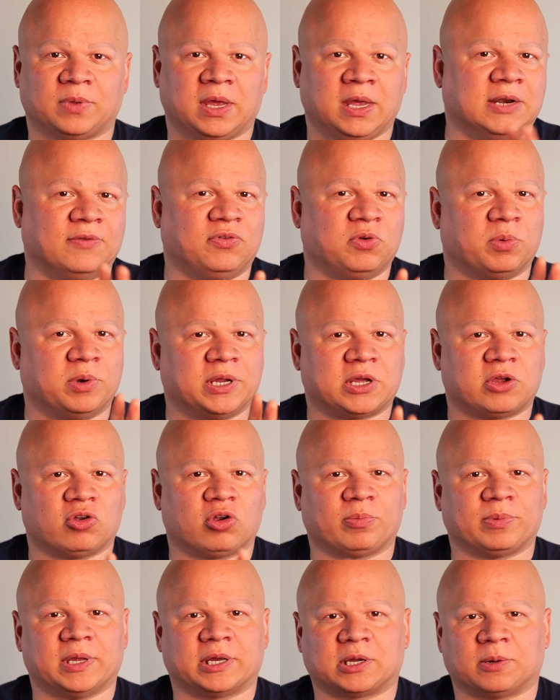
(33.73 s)
And if you want to
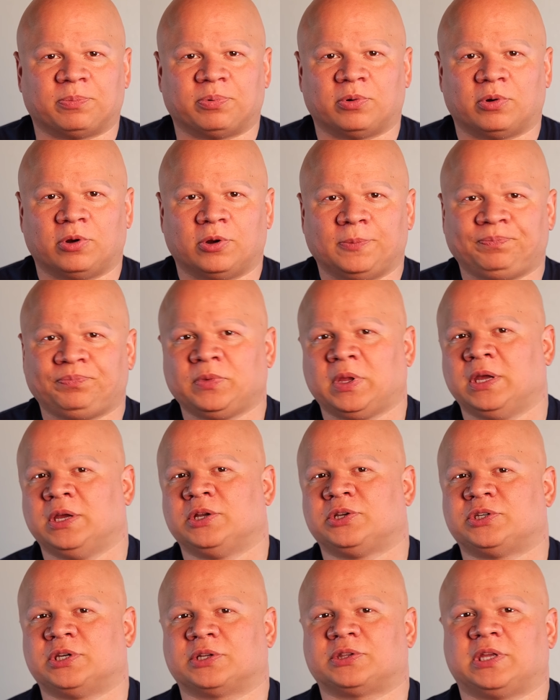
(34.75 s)
gear up like a pro,
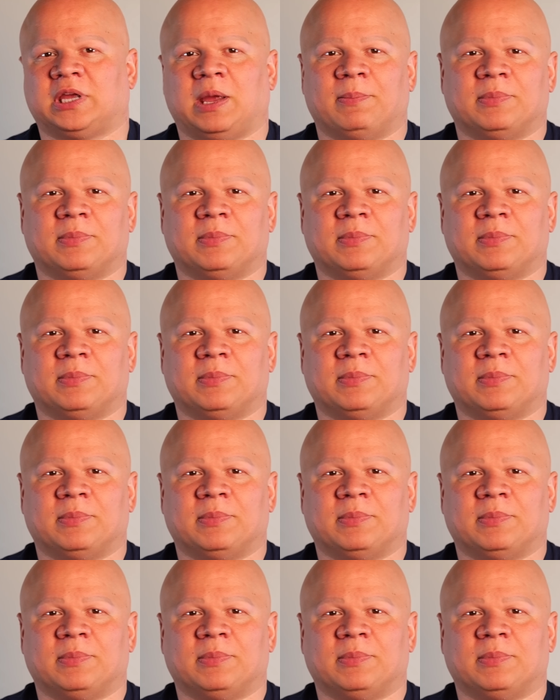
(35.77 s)
check the